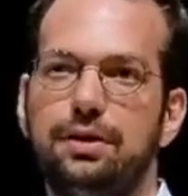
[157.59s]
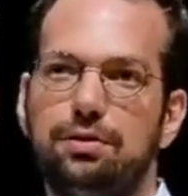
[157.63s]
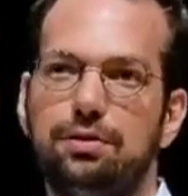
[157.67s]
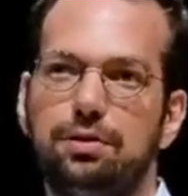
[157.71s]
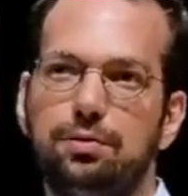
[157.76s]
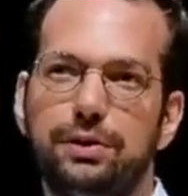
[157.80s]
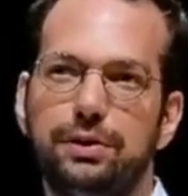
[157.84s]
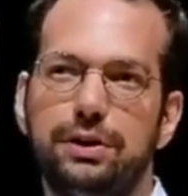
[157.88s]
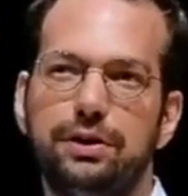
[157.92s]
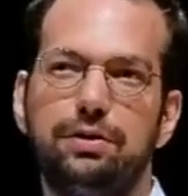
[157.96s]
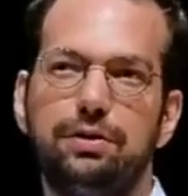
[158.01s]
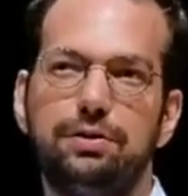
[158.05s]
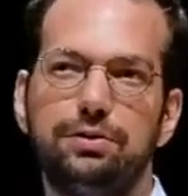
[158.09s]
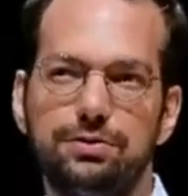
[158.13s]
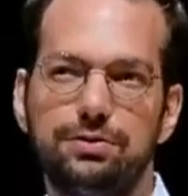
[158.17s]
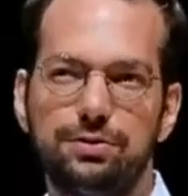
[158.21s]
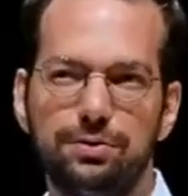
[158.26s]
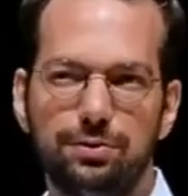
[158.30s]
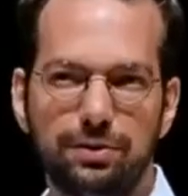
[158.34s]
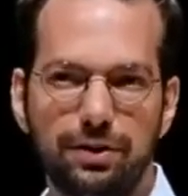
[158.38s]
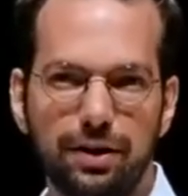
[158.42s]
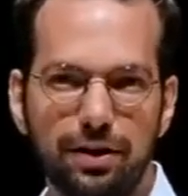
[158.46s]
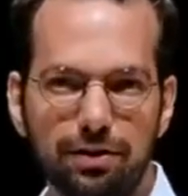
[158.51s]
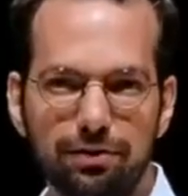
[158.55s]
and I'll be
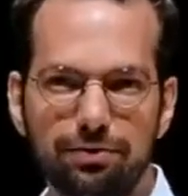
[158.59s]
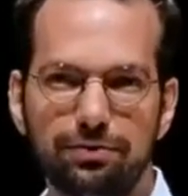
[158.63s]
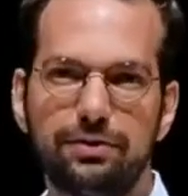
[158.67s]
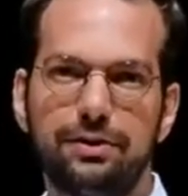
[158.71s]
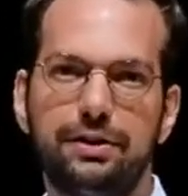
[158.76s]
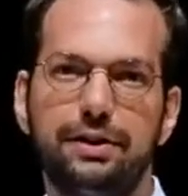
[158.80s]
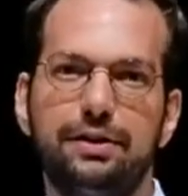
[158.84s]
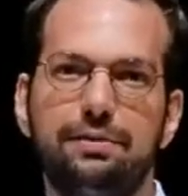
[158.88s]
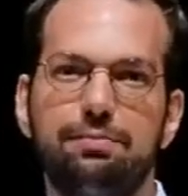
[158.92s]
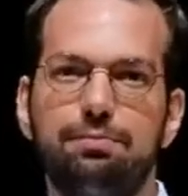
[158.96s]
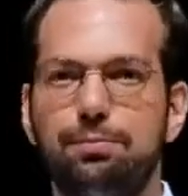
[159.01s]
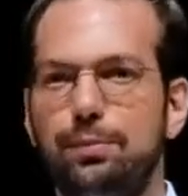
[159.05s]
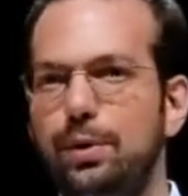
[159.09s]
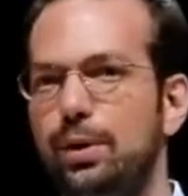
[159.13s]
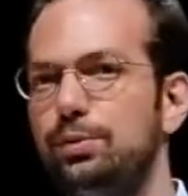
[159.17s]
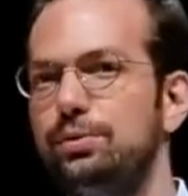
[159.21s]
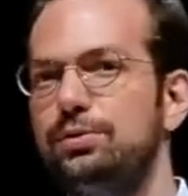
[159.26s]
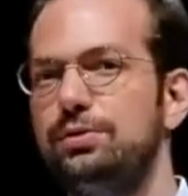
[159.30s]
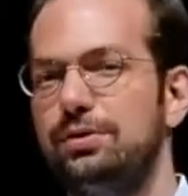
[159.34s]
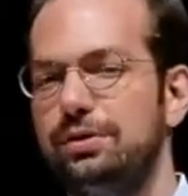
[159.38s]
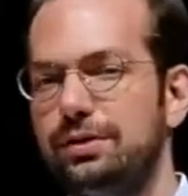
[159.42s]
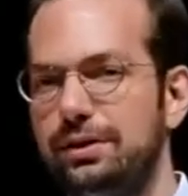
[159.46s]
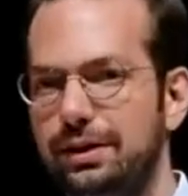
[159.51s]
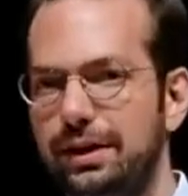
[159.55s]
also covering
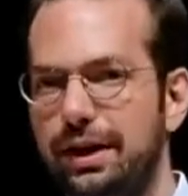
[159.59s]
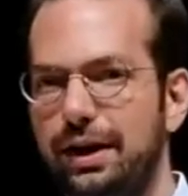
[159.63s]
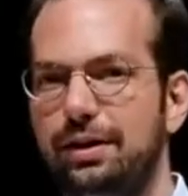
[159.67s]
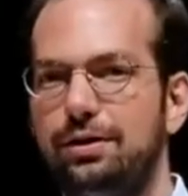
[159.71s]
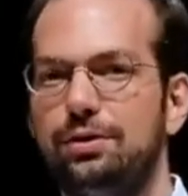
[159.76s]
mostly